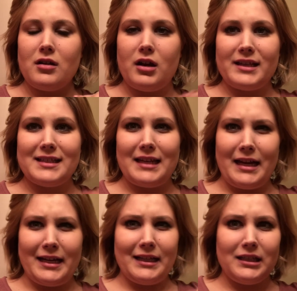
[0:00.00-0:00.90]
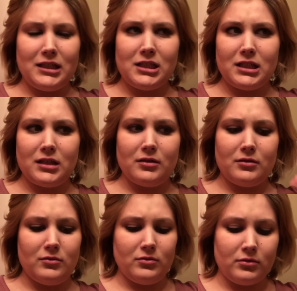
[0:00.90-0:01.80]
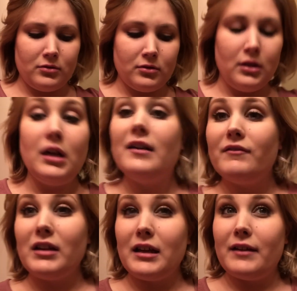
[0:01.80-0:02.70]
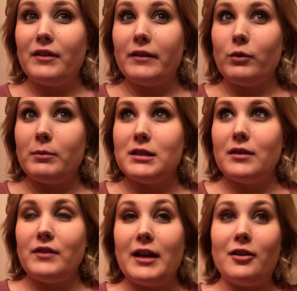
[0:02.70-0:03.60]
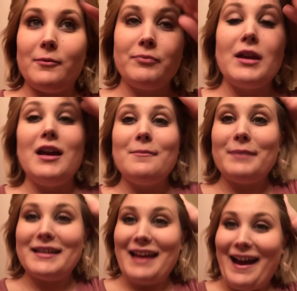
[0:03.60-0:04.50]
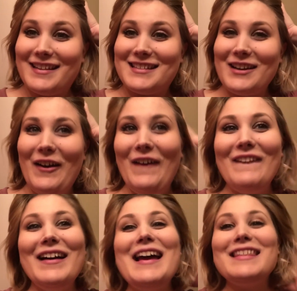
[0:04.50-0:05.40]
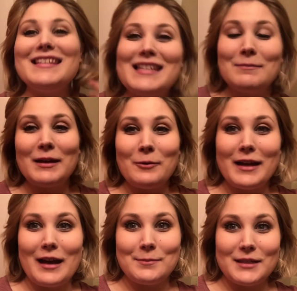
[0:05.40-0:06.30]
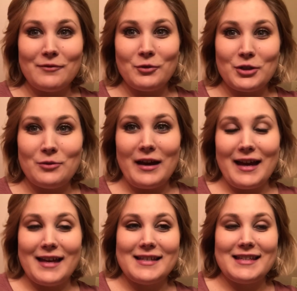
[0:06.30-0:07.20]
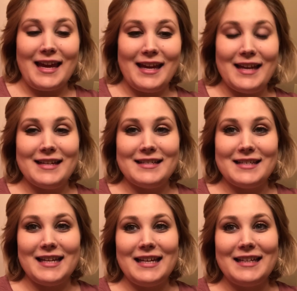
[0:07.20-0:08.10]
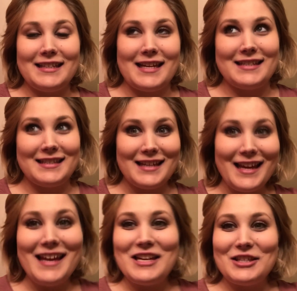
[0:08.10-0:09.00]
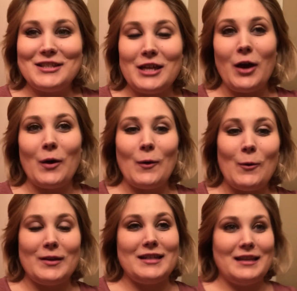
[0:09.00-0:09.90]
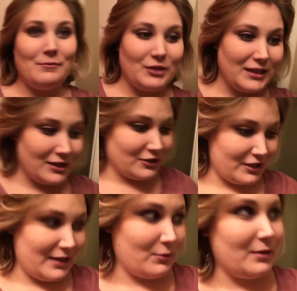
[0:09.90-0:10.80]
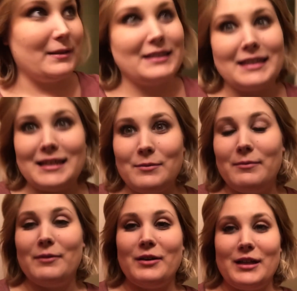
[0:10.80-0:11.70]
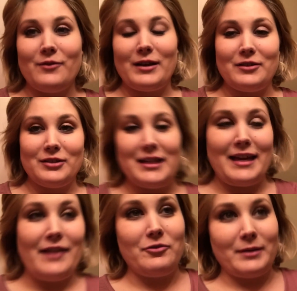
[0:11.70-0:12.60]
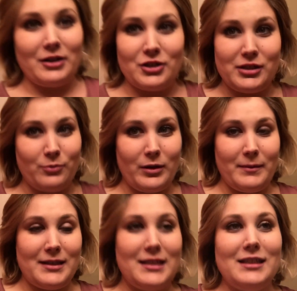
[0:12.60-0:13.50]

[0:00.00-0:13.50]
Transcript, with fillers: August 9, so I think I have like four months left. I don't know. But yeah, so this is my quick update for you guys. And yes, so because I'm really hungry and we're about to eat. We've been running around all day after my doctor's appointment.